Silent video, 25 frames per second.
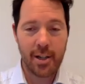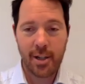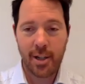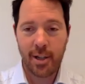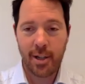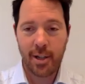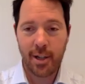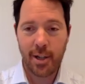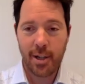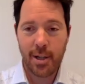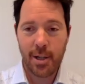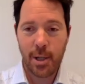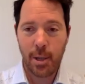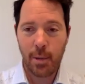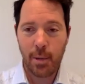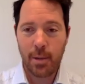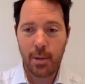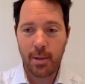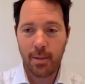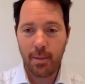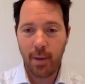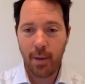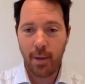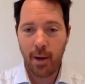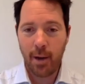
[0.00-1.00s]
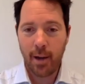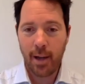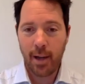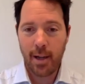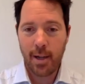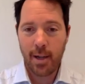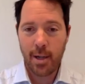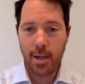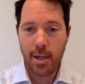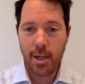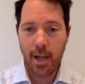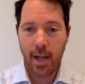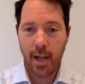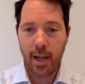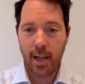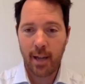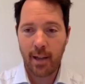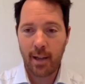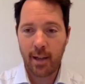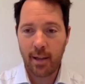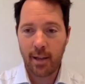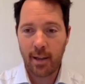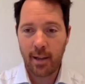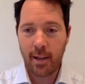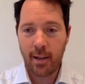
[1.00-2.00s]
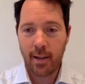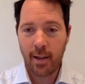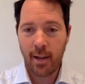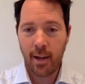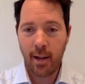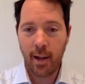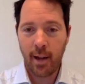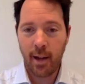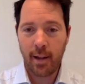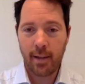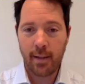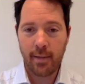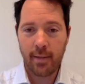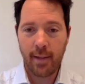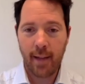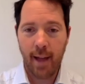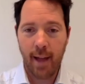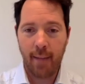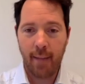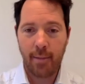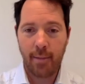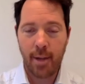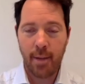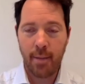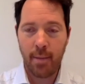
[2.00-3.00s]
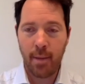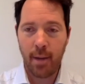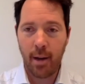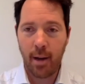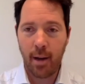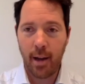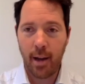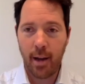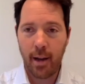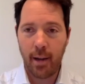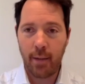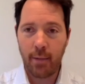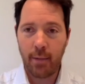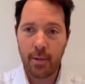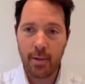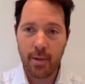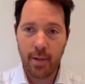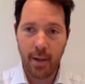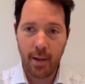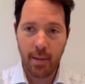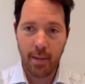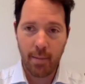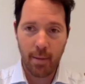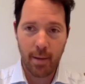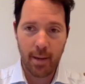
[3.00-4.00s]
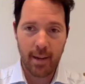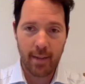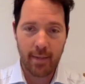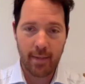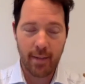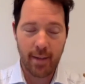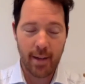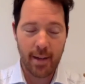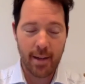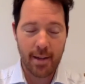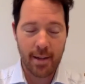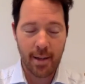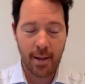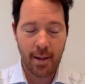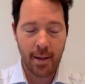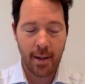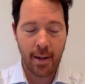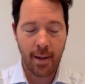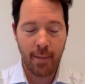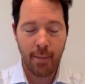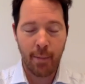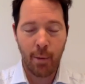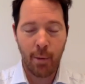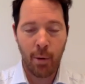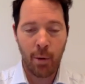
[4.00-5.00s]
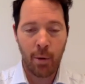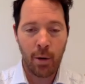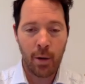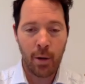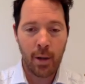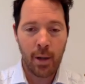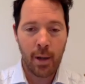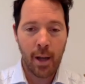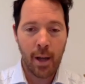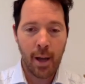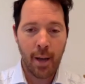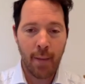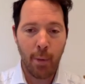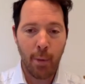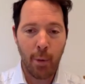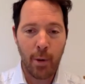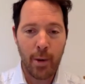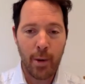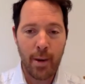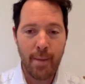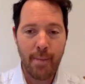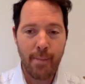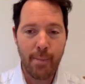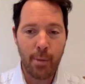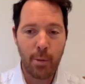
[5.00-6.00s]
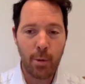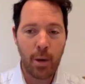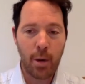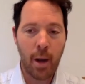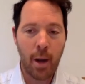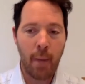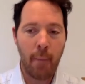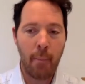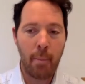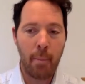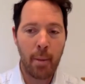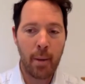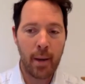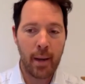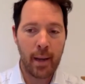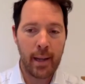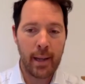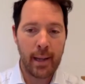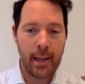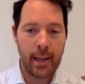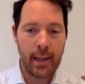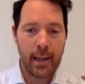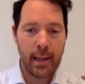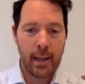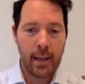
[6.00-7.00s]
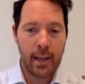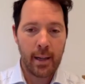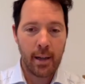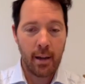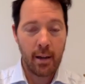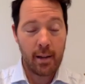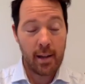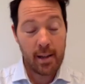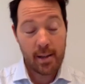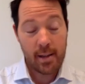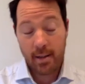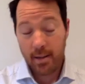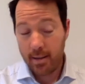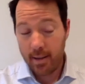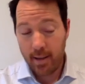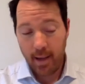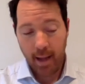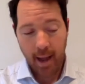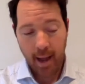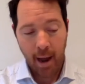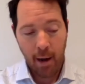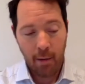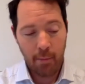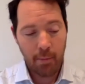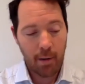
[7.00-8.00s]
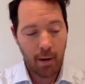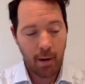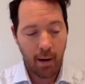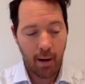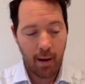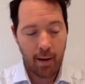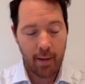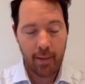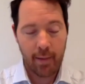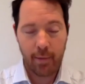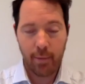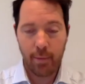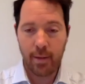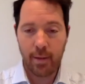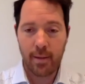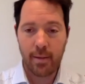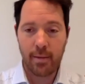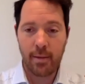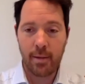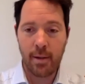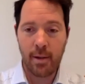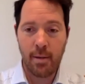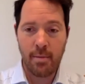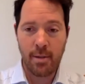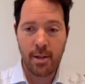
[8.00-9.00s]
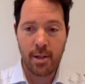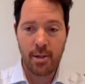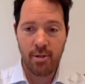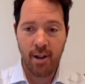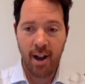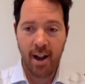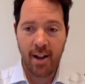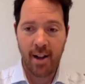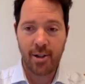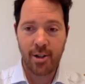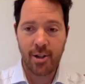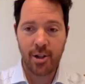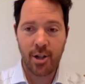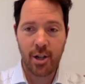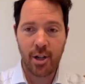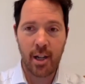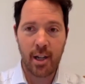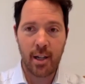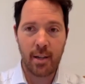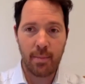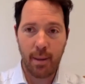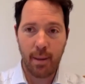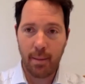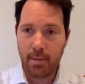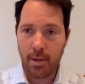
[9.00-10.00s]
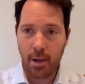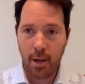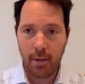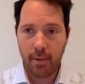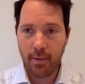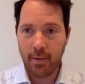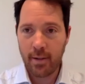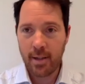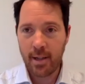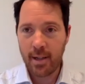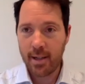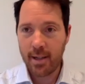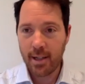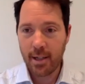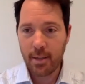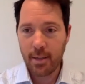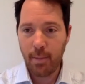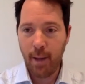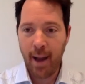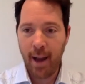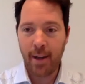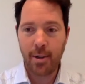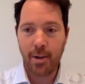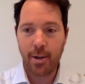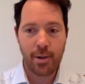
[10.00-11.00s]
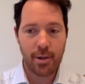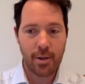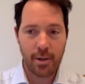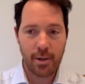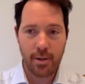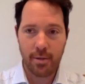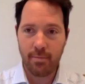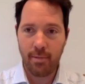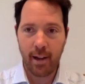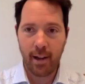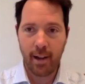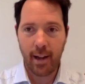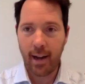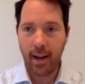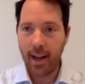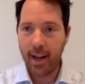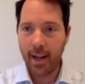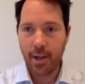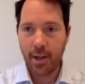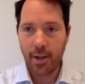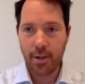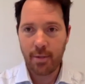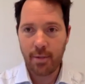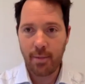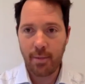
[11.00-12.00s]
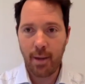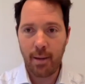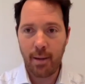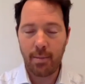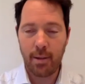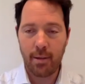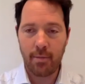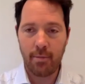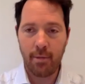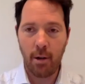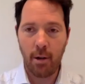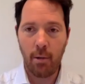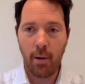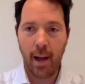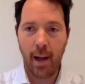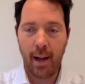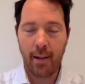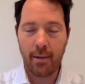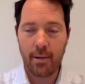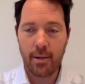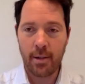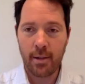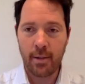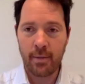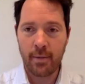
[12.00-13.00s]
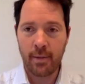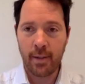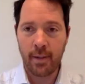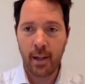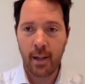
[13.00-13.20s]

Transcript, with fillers: to the consulting market, as you say, the, the, the likes of Capgemini, and it would certainly believe that it's a, a more a more nimble company you know, yes, they help clients with you know, strategy, perhaps overseas expansions and regulation, maybe the rollout of